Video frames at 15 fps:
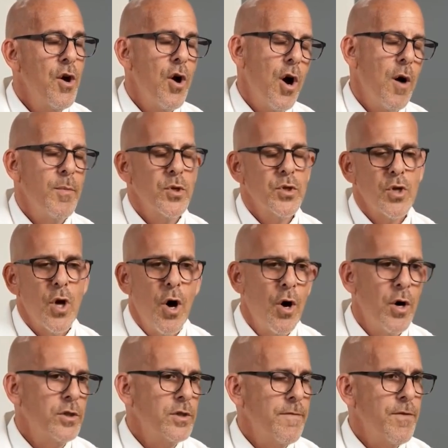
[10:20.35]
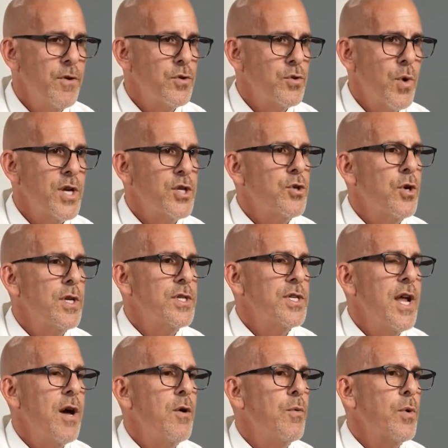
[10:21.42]
Almost all of those restaurants
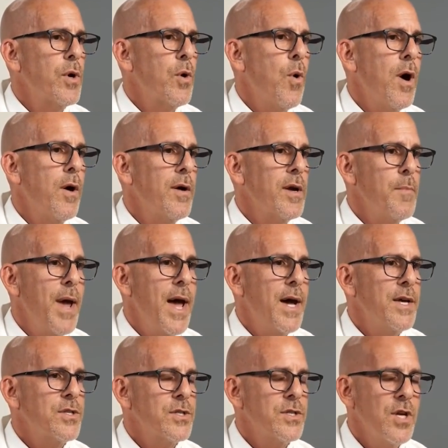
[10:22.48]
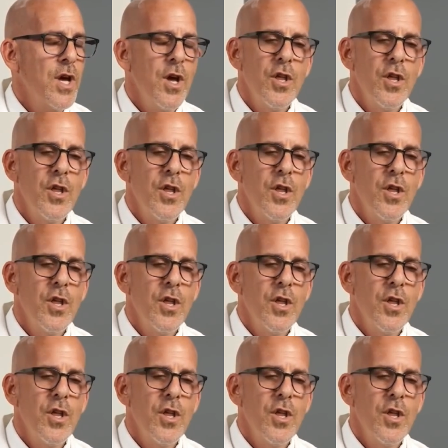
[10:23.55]
now are requiring masks.